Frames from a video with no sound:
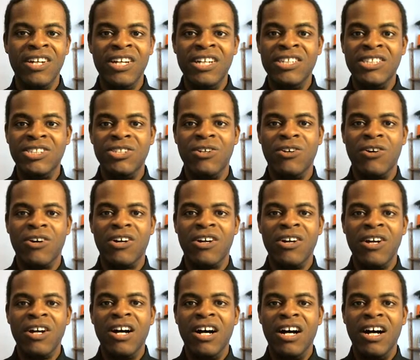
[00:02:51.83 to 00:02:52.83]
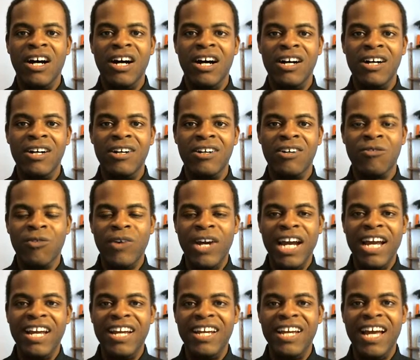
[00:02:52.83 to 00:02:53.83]
Sure,
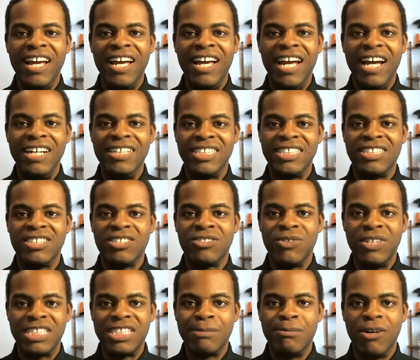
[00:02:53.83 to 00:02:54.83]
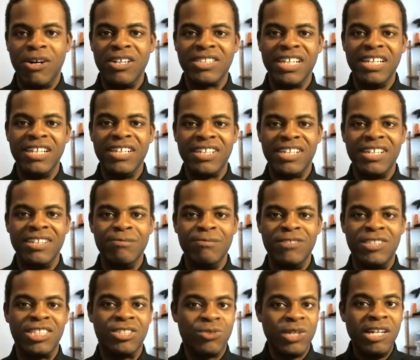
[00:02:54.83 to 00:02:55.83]
Rey has street smarts and can
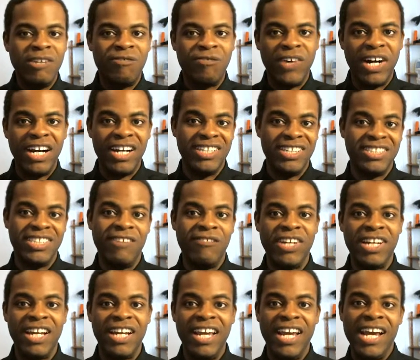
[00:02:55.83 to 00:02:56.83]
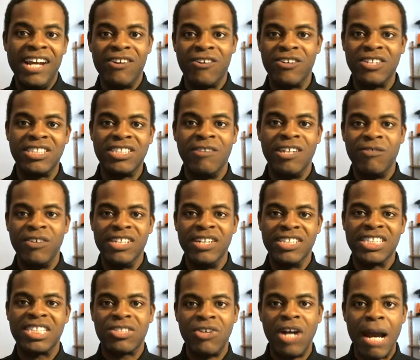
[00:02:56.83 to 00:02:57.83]
street fight and definitely can handle herself in a
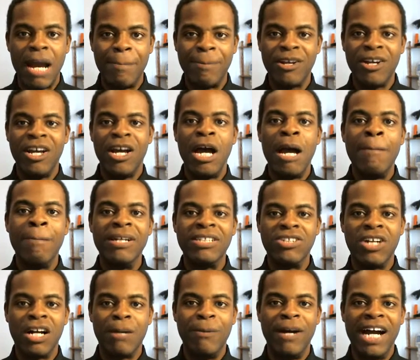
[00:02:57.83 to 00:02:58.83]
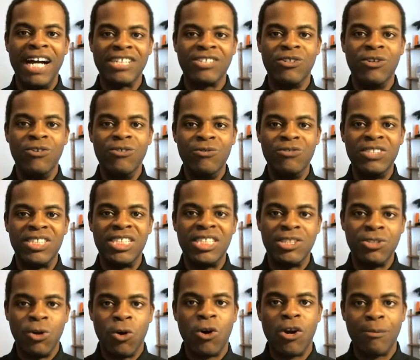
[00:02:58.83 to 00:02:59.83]
scrap, but talking about actual
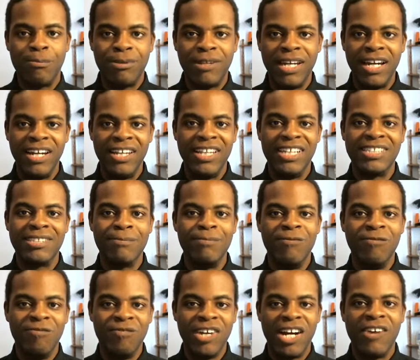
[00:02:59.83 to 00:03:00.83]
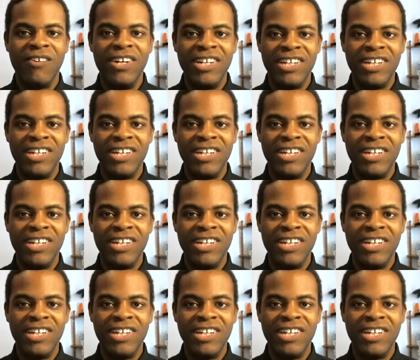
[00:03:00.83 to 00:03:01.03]
sword play, that's very